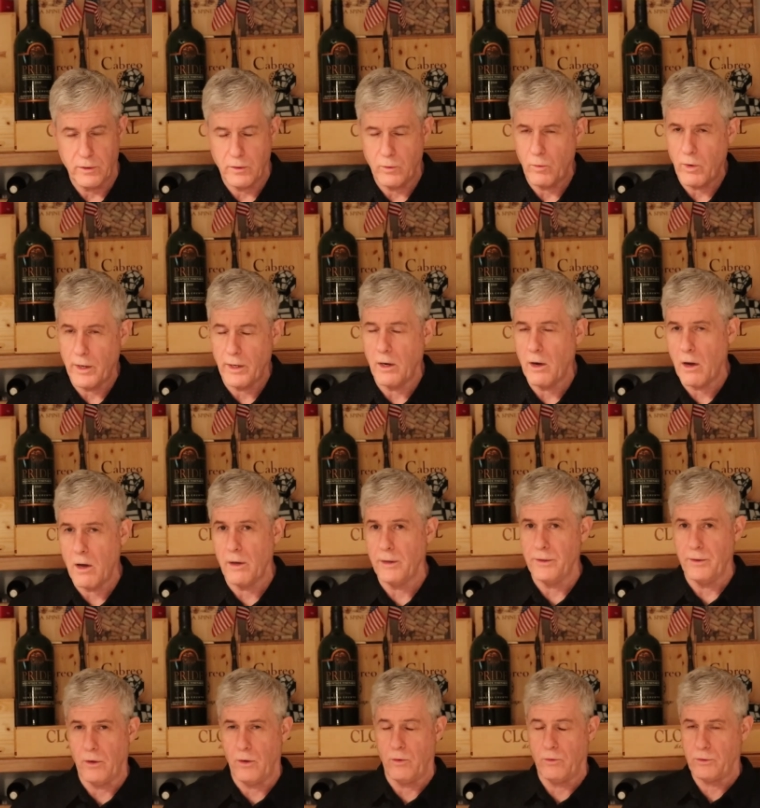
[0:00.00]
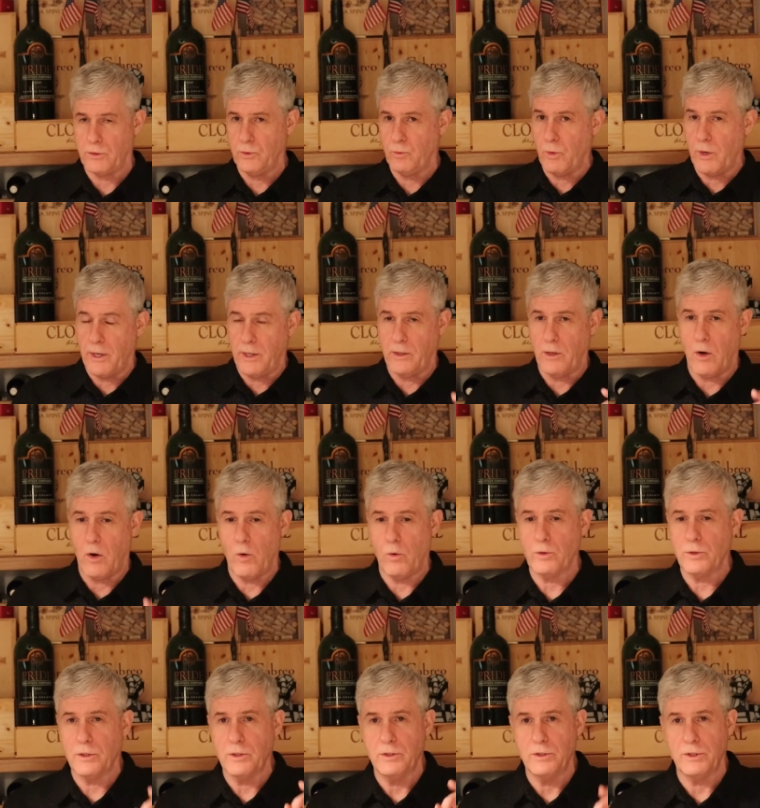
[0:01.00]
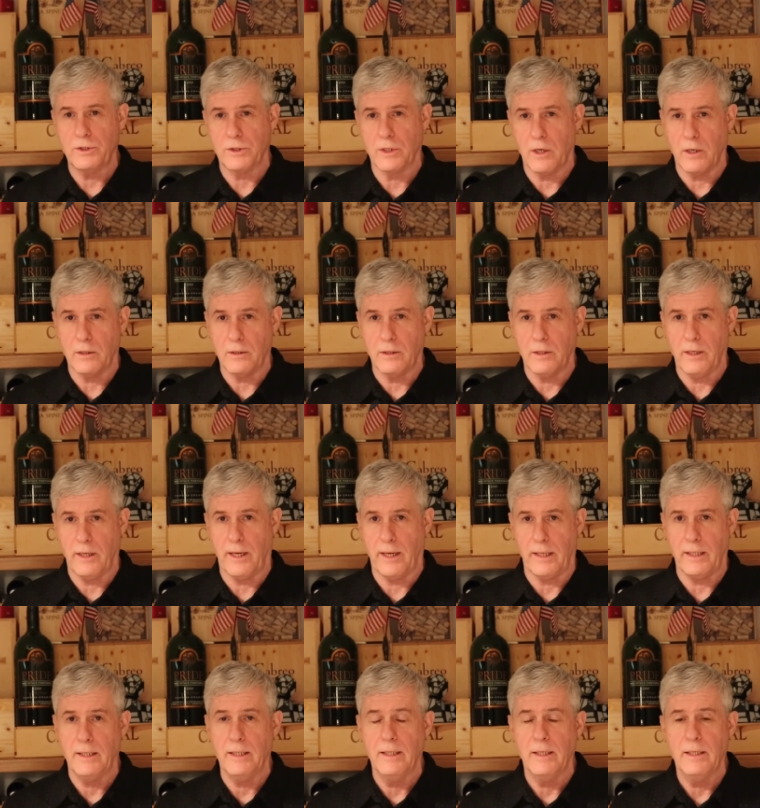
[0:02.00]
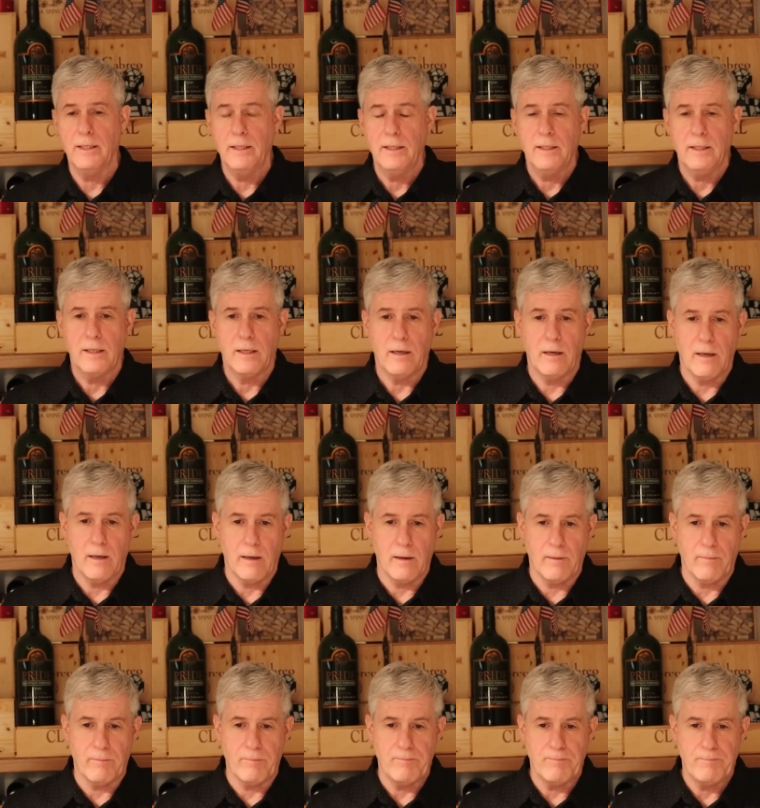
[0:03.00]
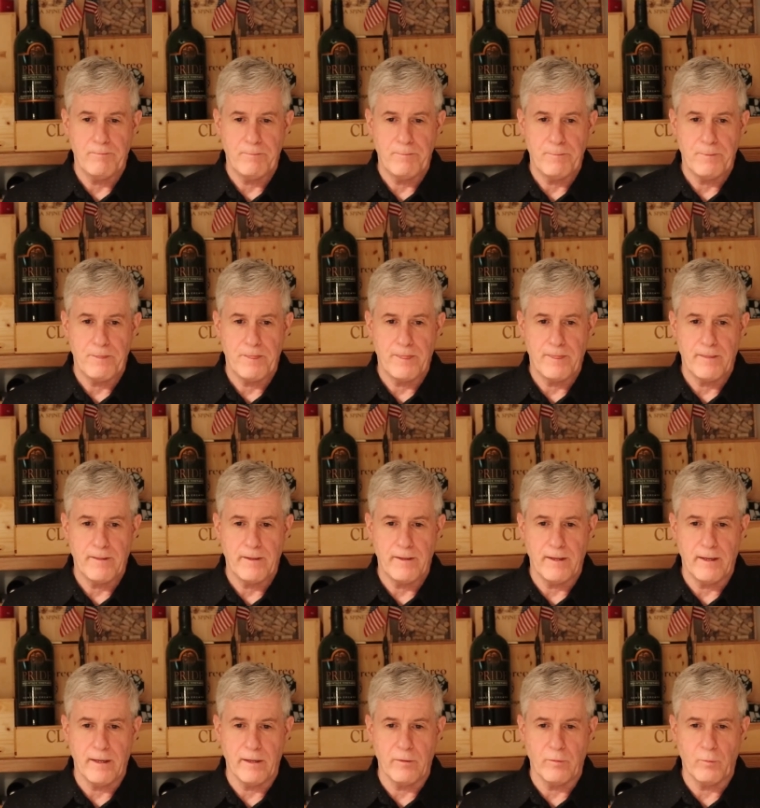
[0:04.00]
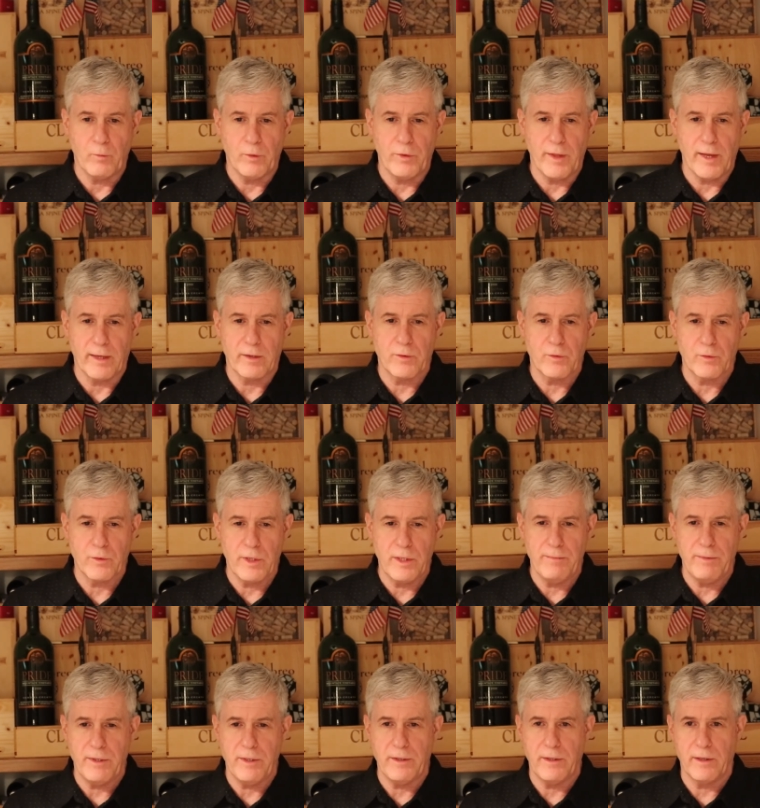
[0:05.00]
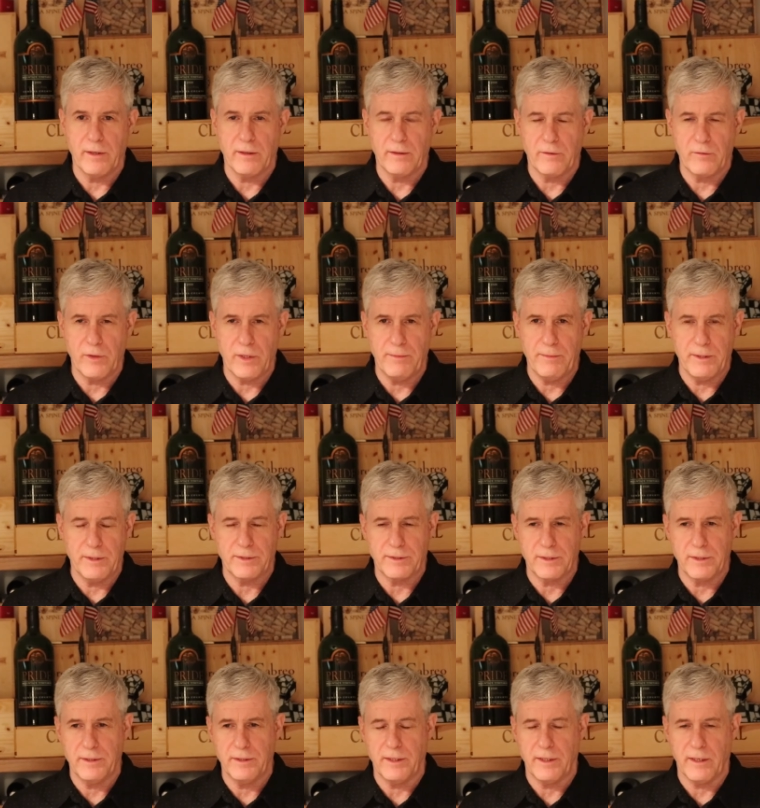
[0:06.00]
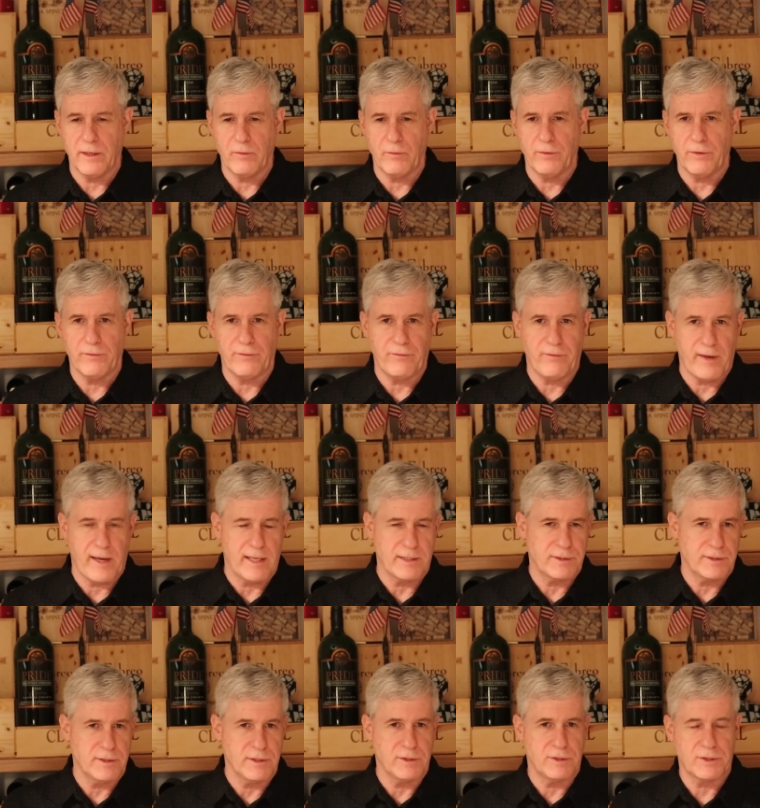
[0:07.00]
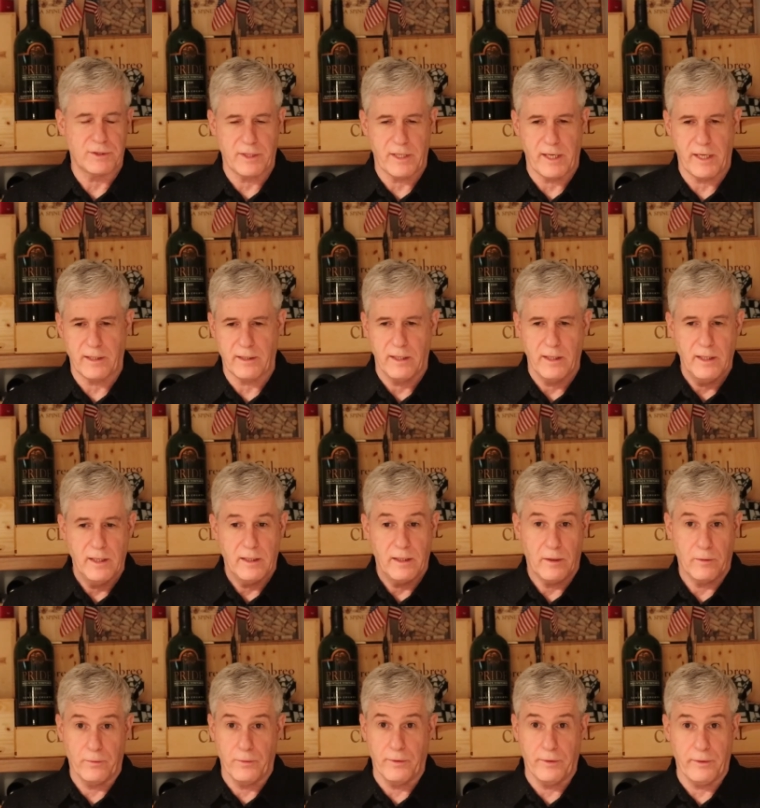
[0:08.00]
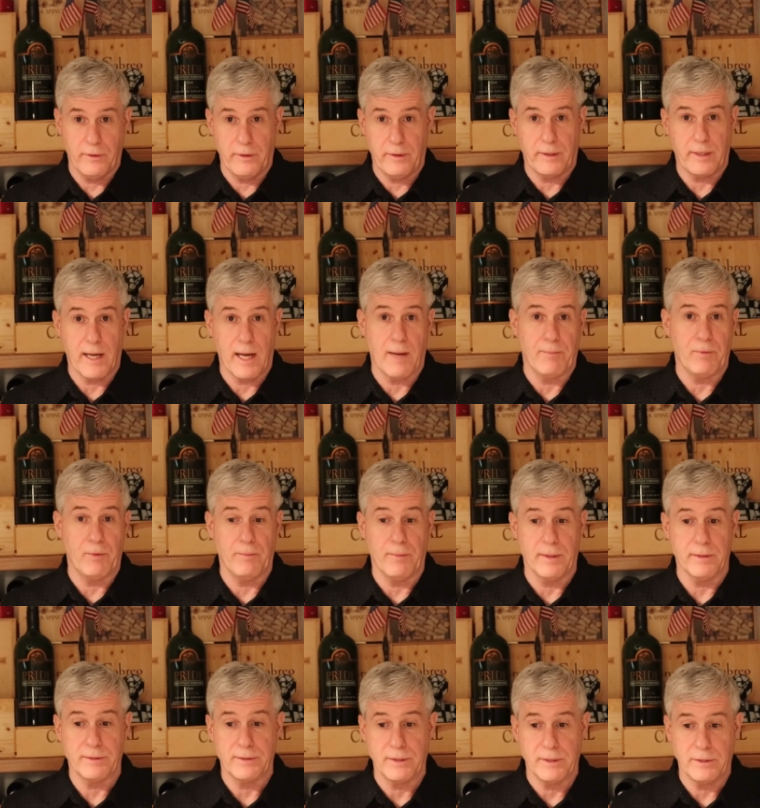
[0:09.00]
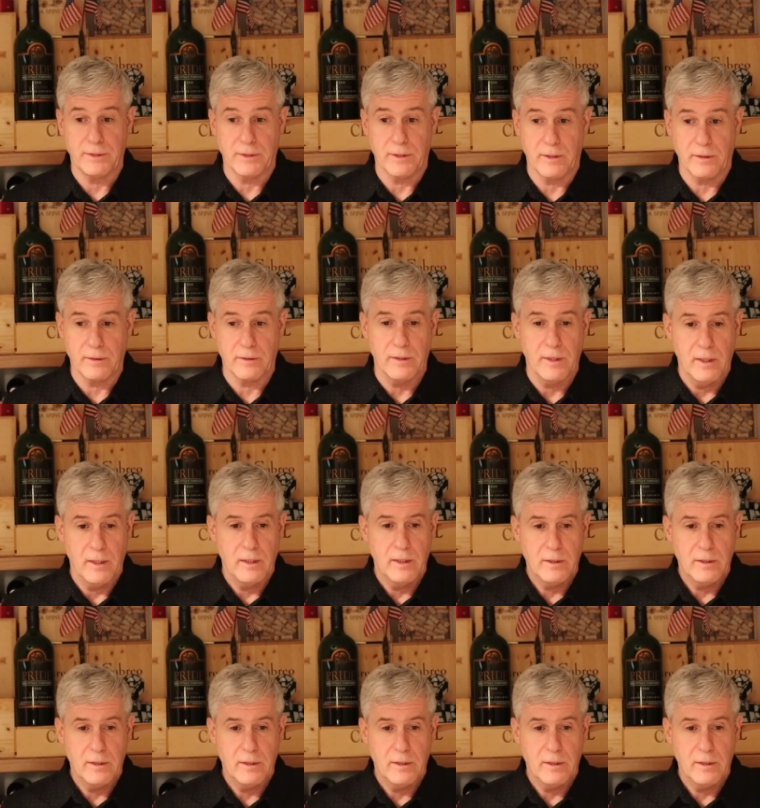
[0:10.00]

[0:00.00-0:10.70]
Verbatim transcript: You don't want an oaked You want an oaked Chardonnay. Um, and with that creamy in there, creaminess in there, with the fats and the steak, it really complements each other.